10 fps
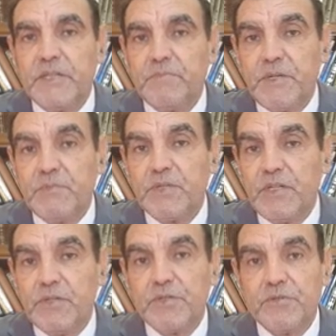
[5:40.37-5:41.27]
But people
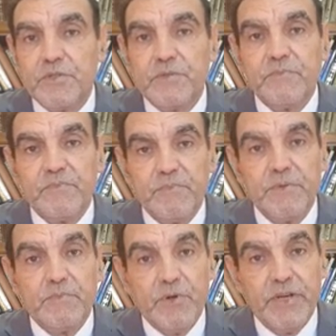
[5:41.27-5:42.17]
also, some
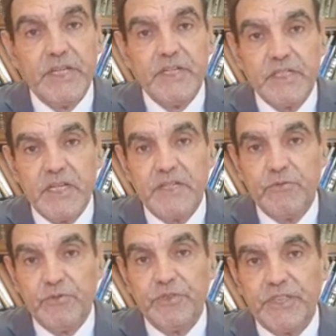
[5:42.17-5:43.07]
employees
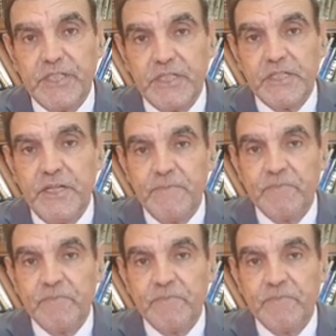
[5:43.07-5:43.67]
and workers,